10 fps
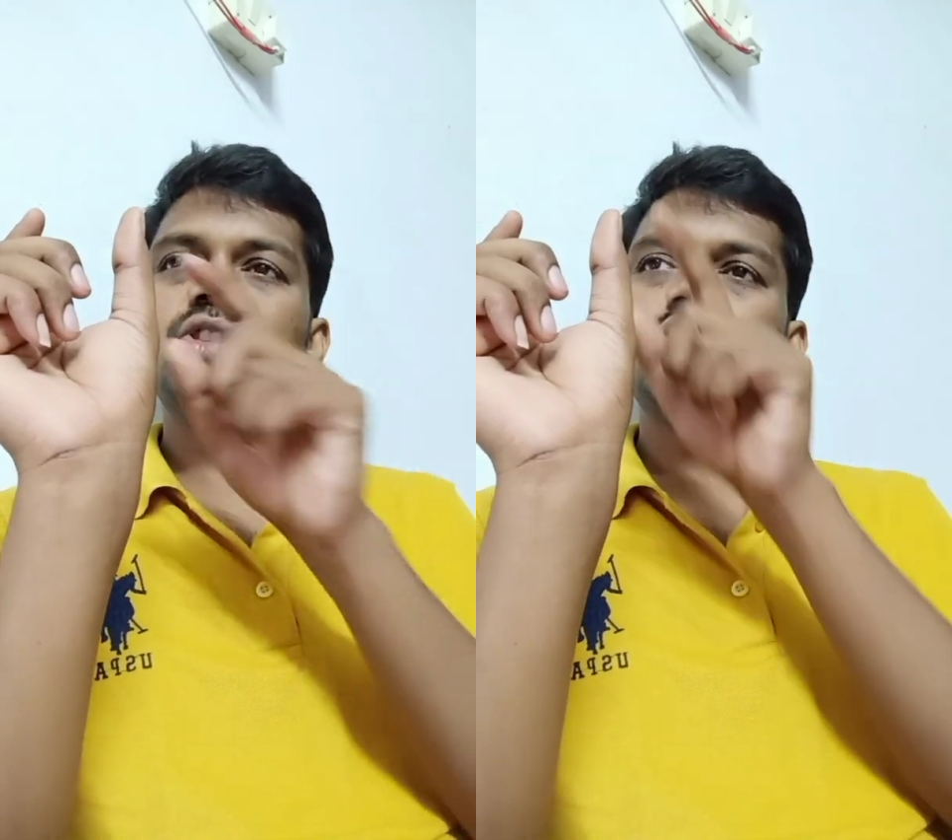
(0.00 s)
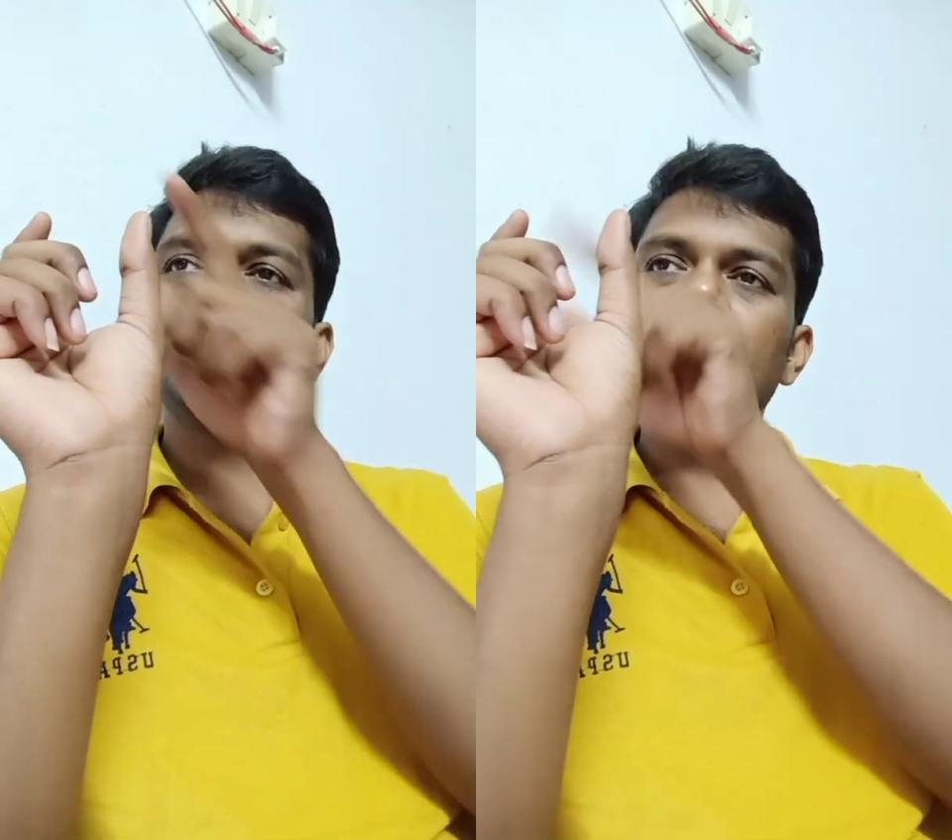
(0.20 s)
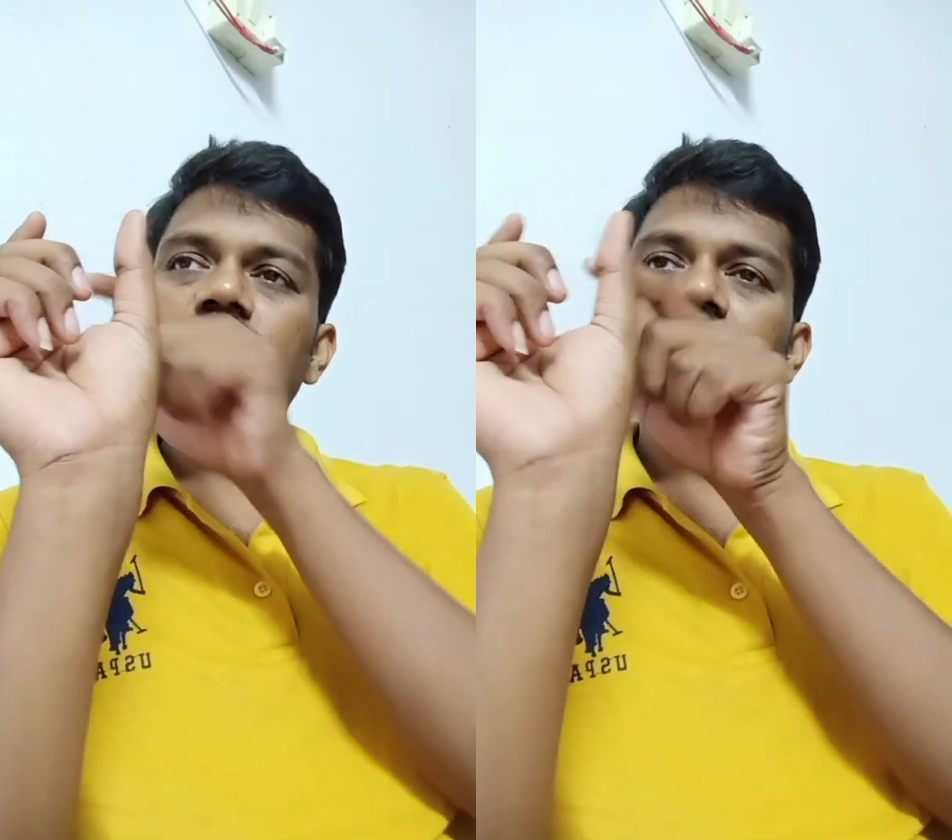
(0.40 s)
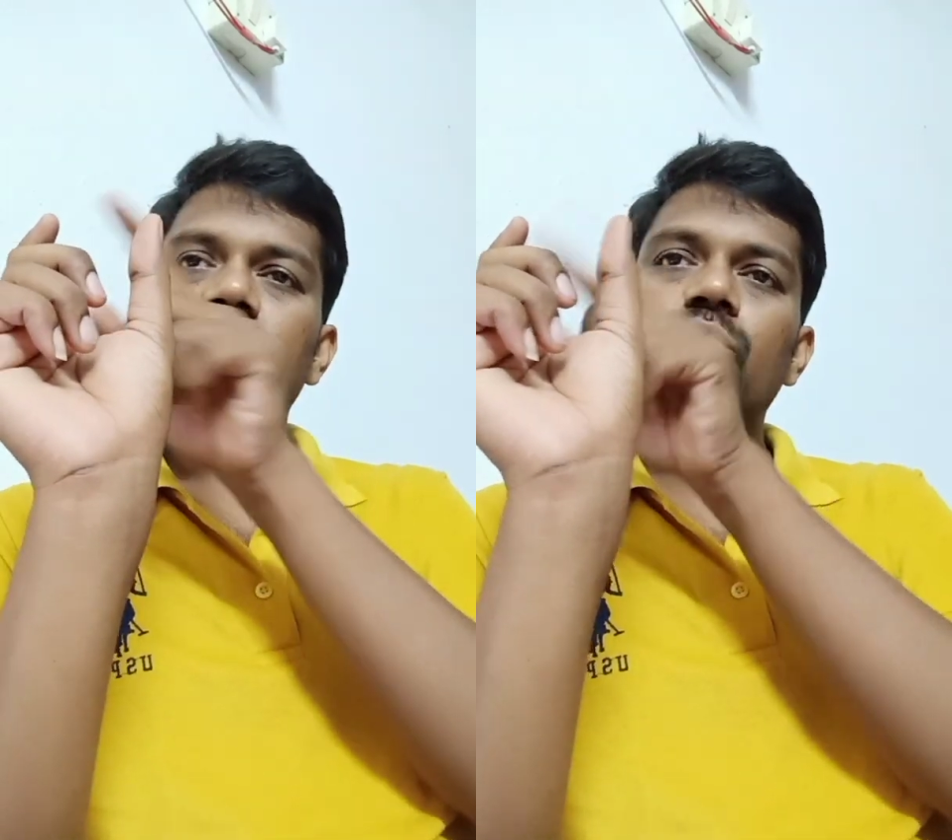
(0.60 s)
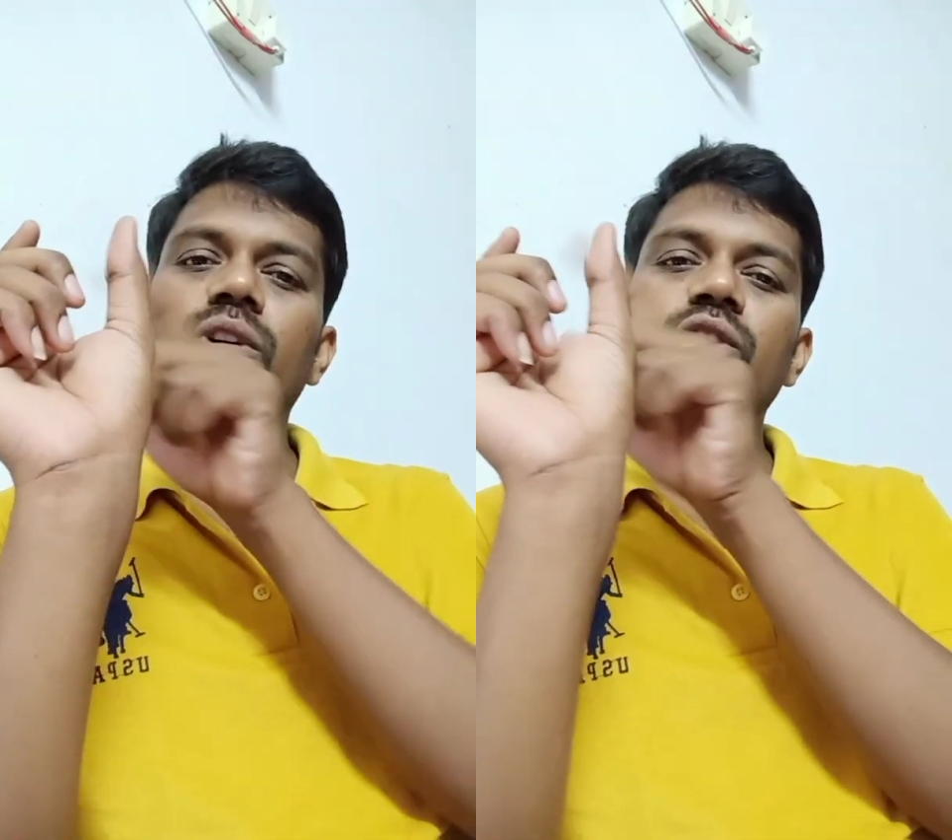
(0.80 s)
So here
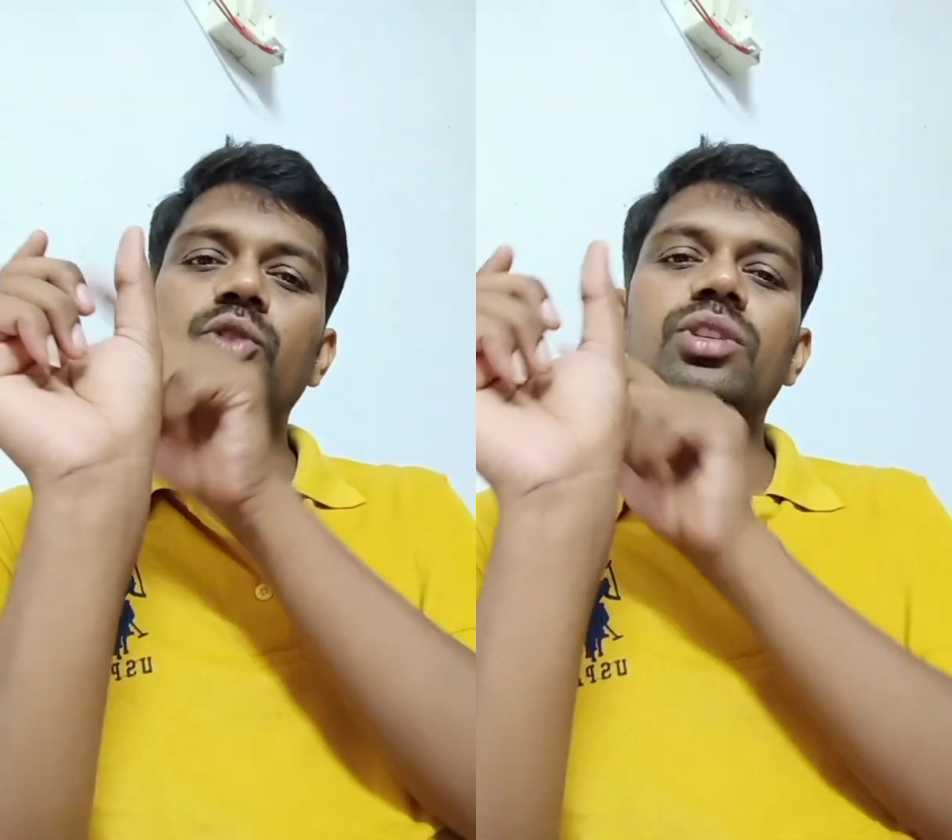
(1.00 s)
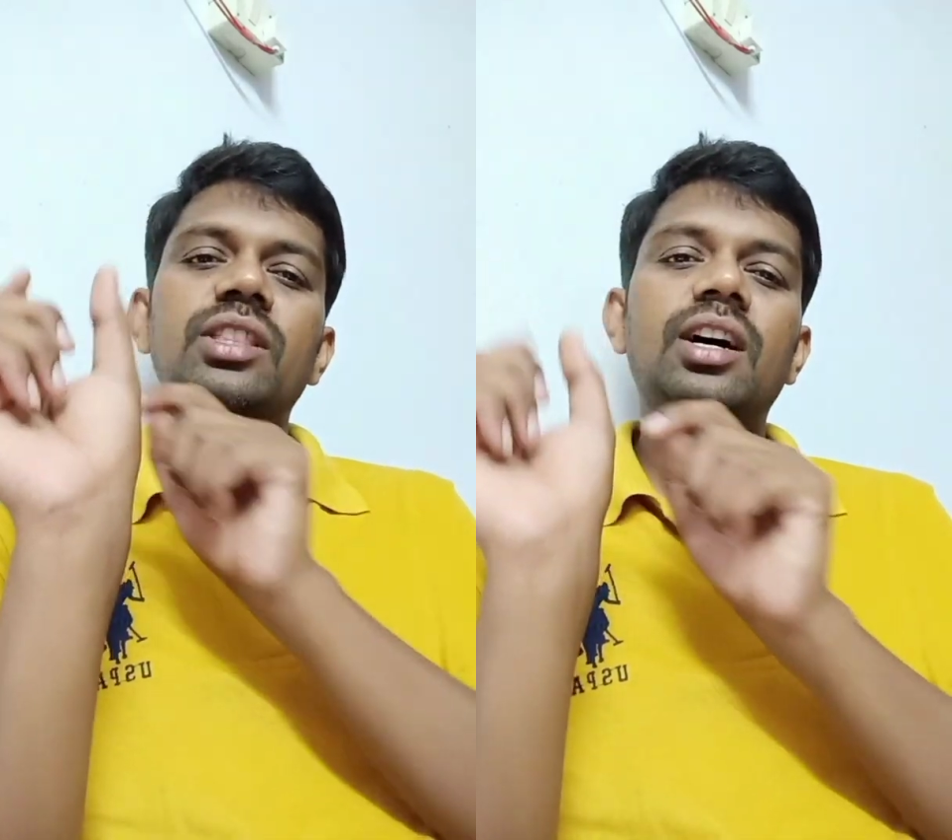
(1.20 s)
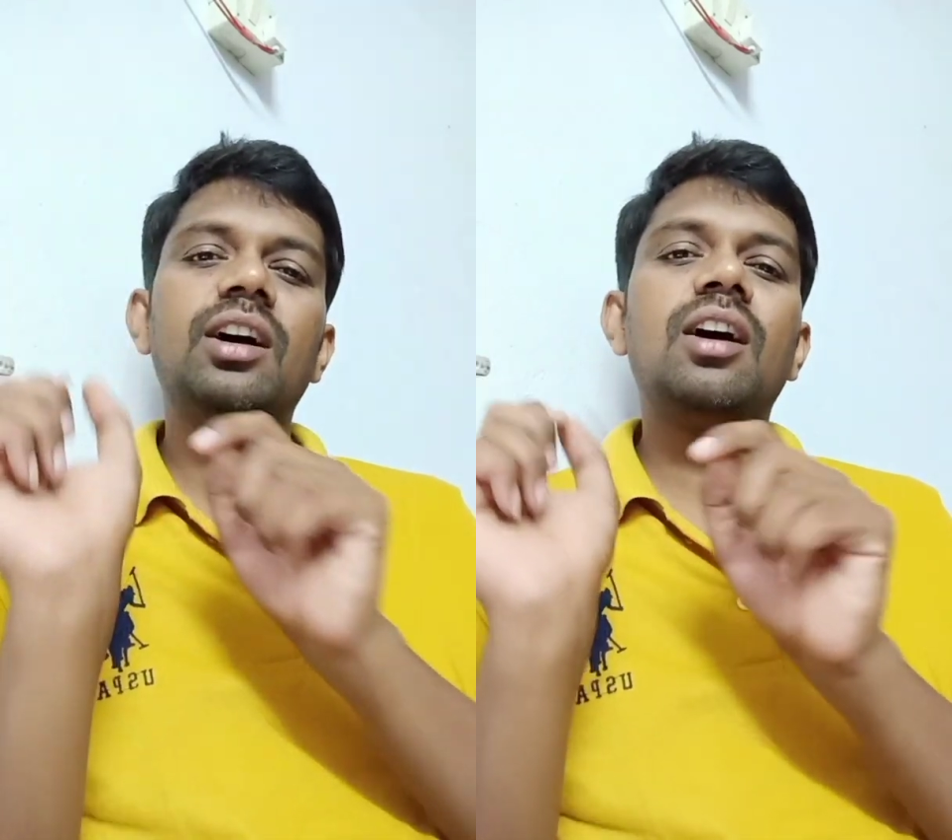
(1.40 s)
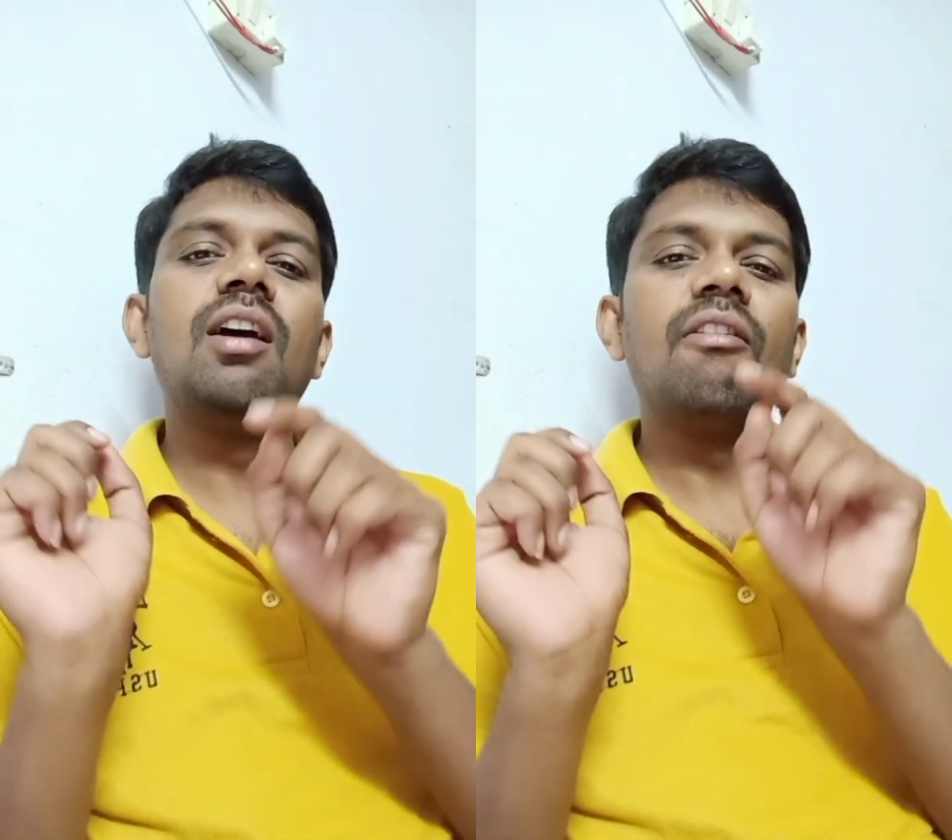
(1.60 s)
you are using the